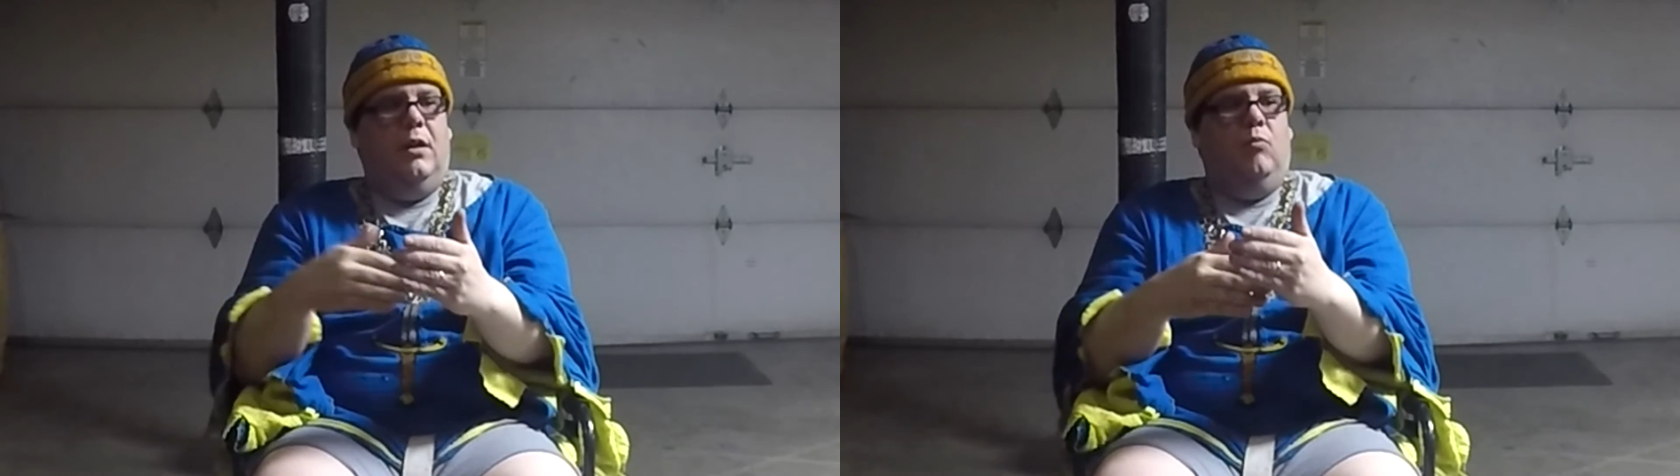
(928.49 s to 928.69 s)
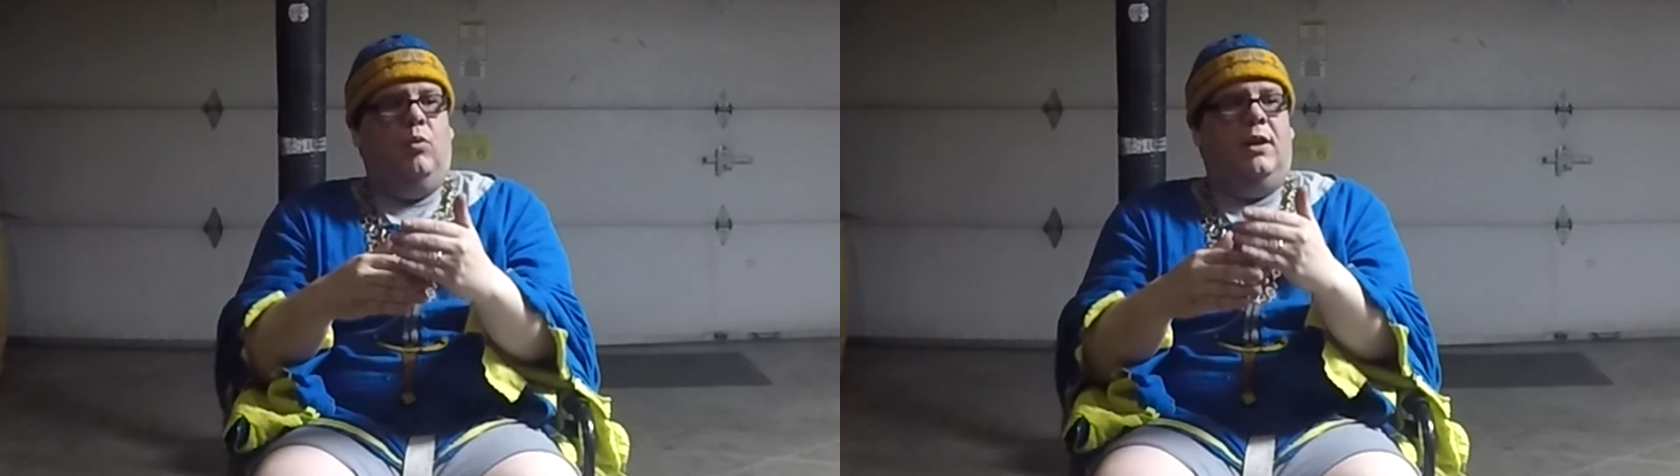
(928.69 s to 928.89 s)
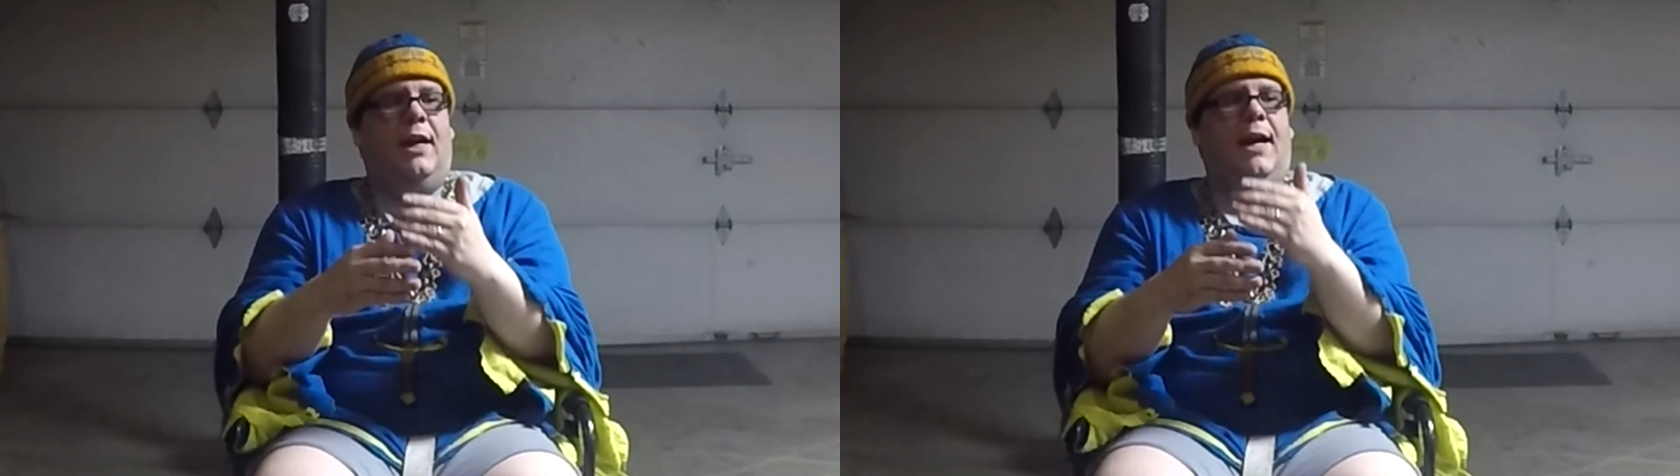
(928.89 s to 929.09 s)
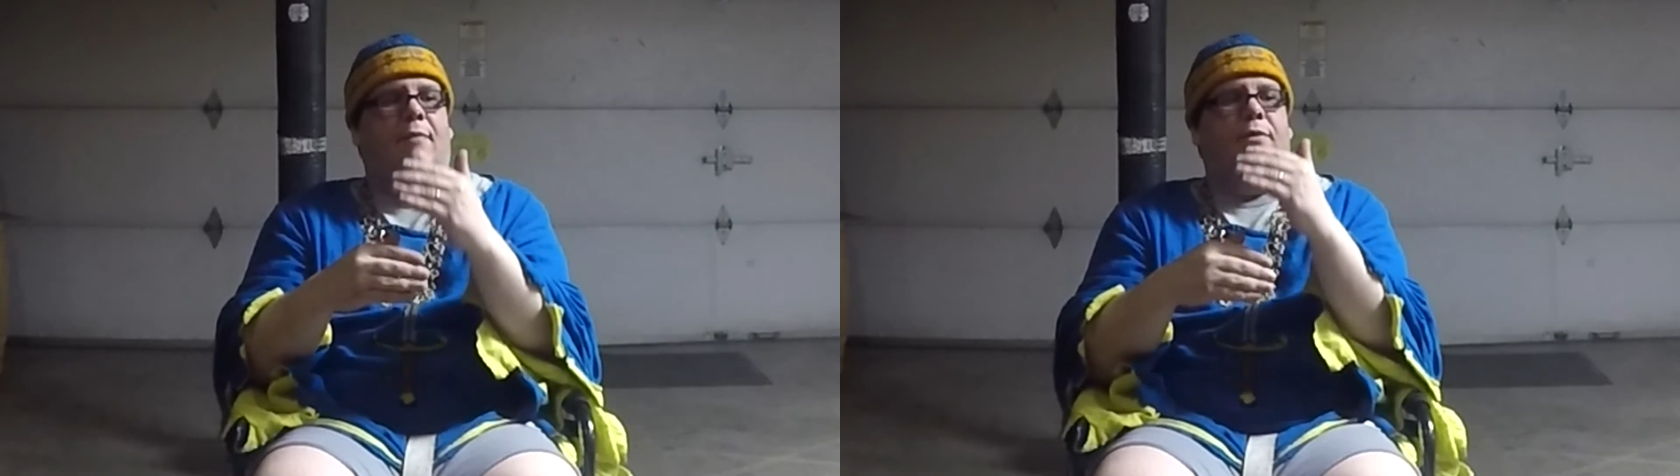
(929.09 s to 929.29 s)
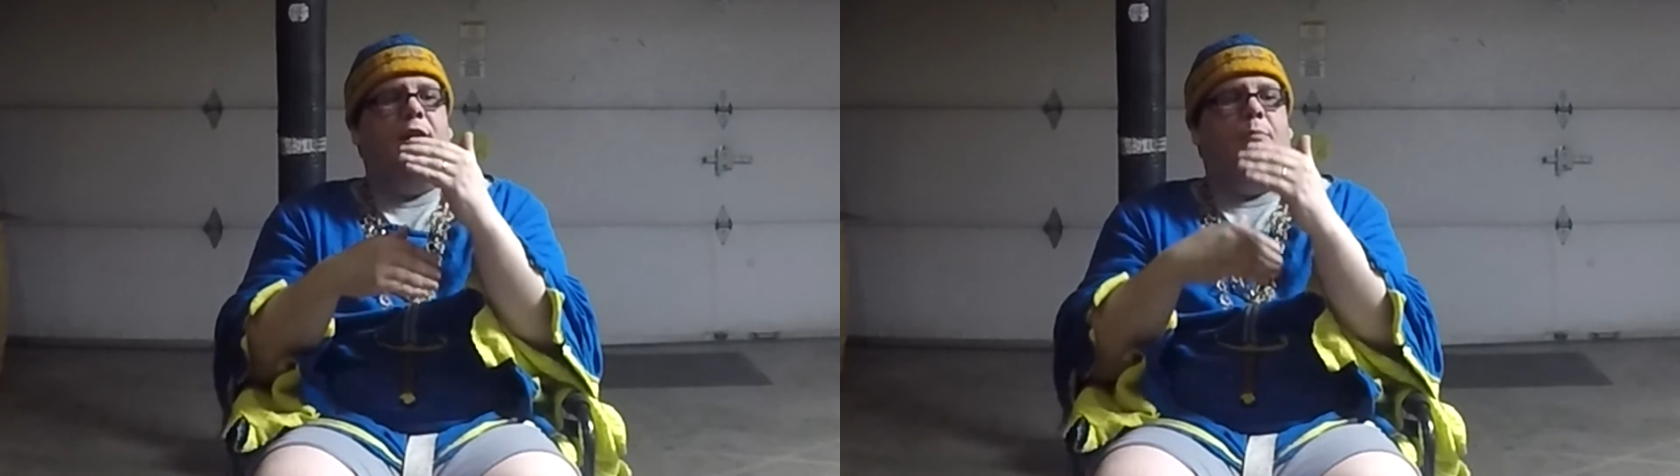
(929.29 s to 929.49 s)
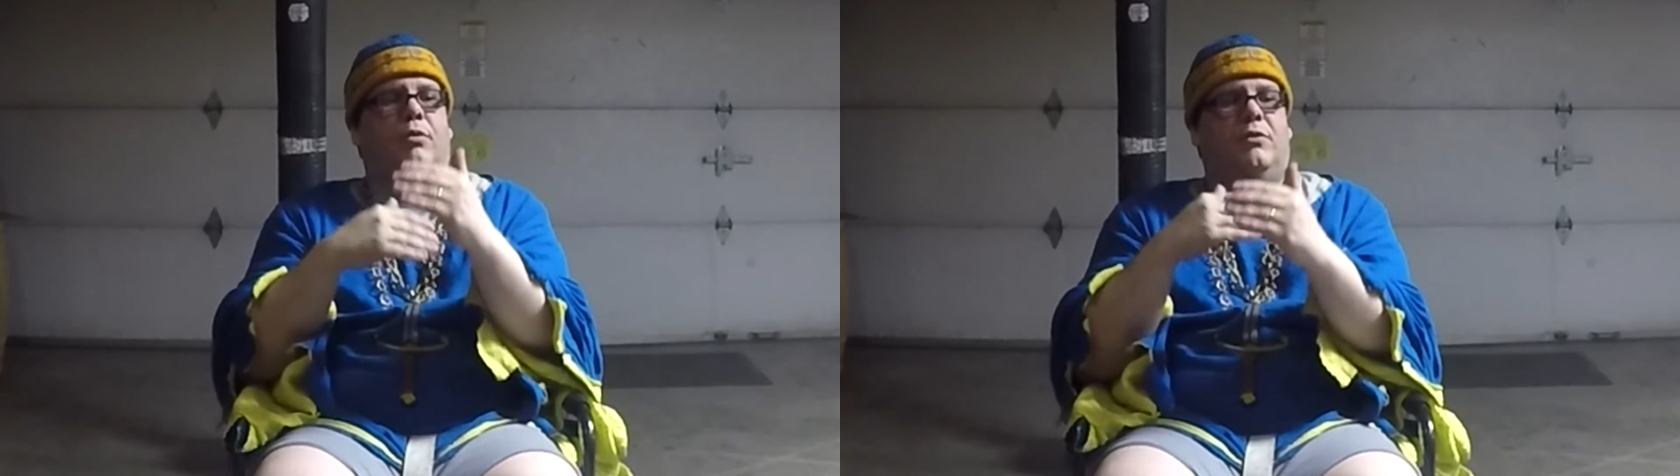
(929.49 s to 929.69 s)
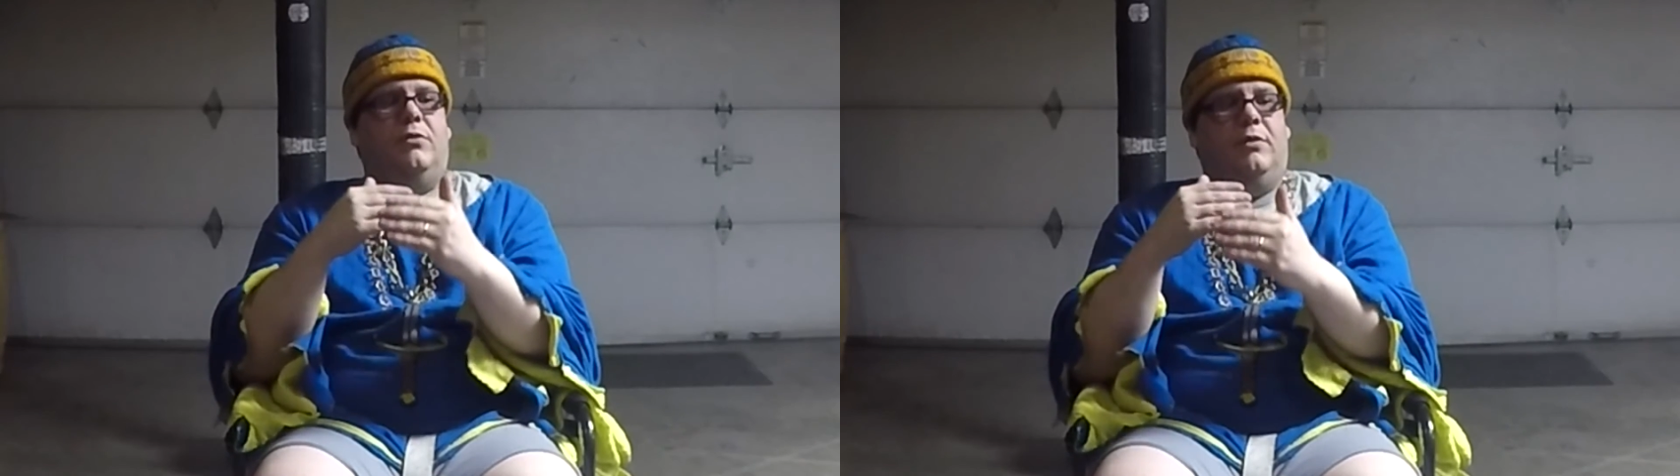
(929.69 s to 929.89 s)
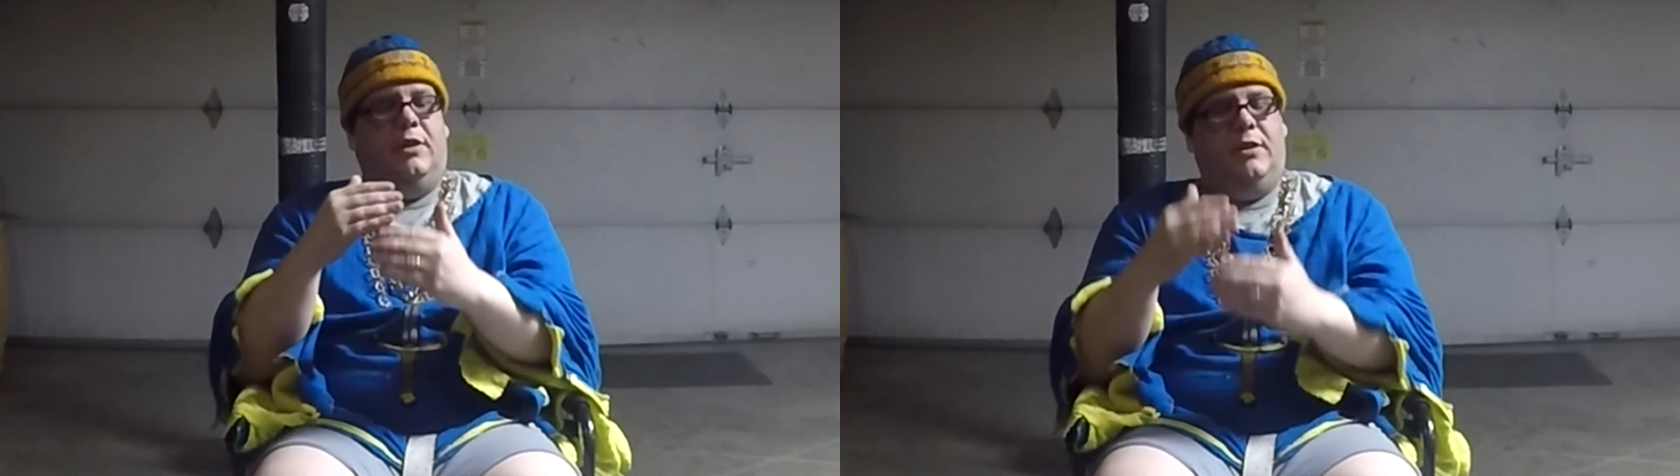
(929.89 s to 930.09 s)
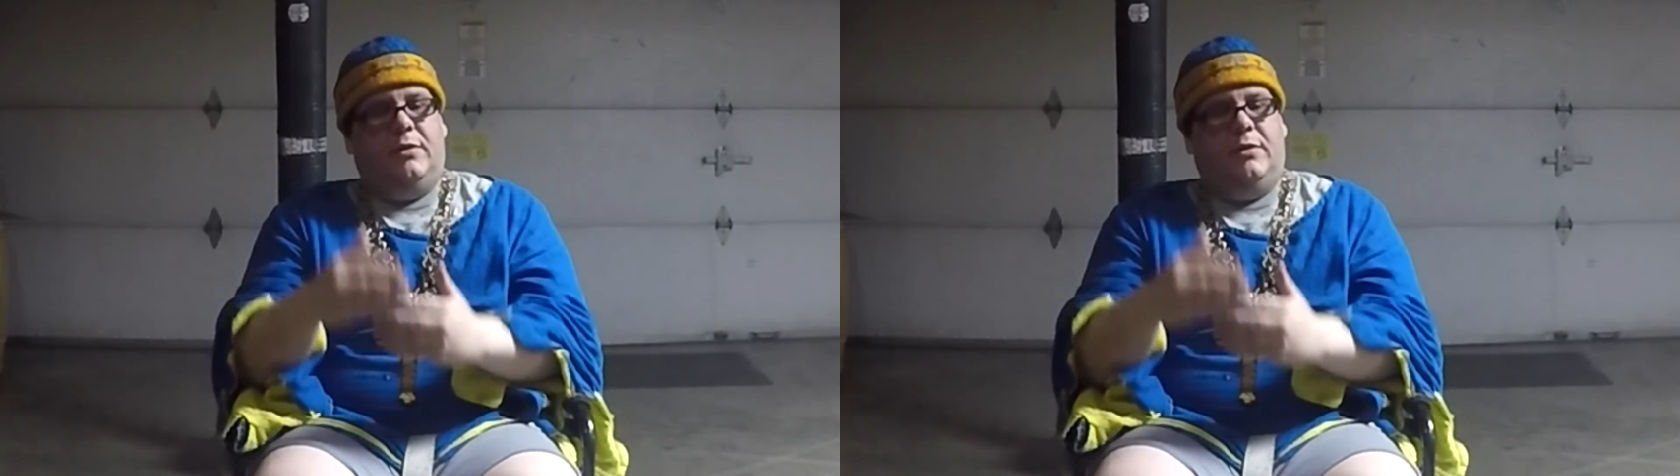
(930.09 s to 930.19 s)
When I have the opportunity